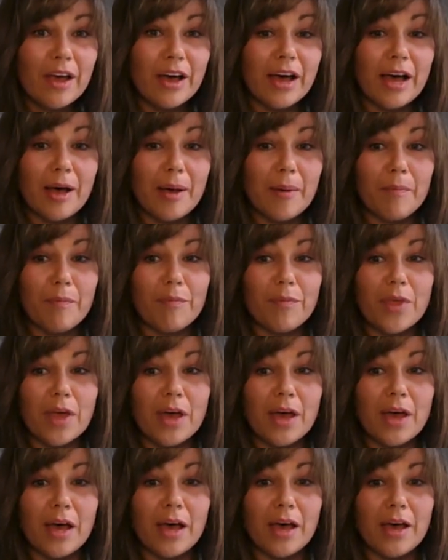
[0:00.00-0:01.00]

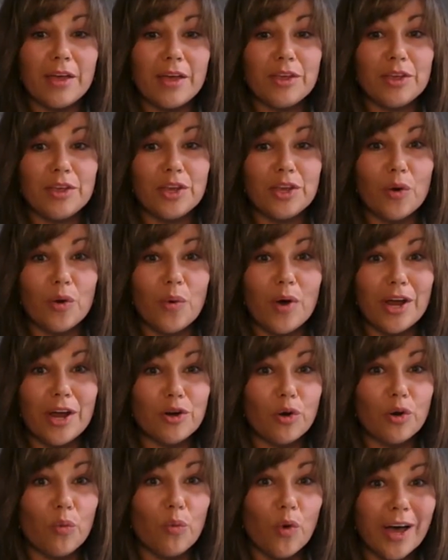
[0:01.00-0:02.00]
um, uh, you know,
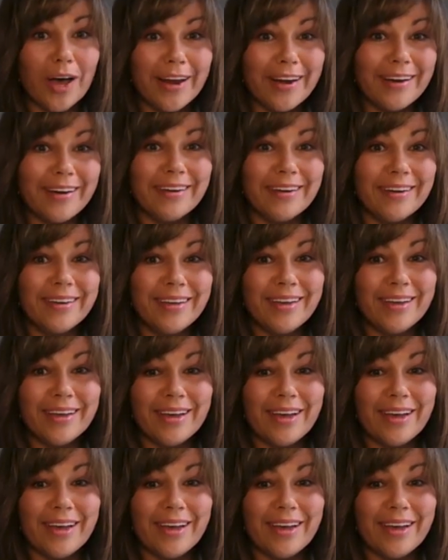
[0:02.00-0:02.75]
under one